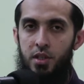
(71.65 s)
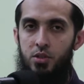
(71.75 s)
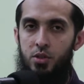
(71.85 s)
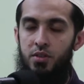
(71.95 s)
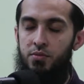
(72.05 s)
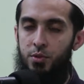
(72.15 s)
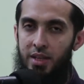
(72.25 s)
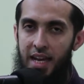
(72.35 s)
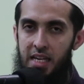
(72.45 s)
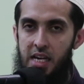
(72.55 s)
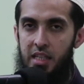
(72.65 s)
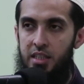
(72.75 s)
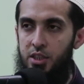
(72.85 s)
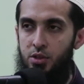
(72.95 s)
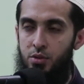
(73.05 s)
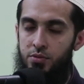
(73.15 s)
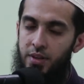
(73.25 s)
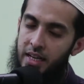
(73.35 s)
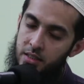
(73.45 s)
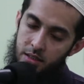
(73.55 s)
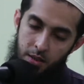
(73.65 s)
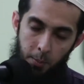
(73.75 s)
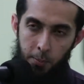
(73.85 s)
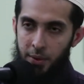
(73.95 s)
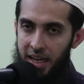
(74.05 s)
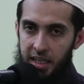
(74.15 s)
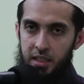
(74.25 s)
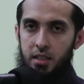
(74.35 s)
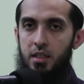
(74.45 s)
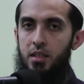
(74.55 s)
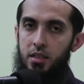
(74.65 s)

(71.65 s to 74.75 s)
So if you cannot continue your fast, break it.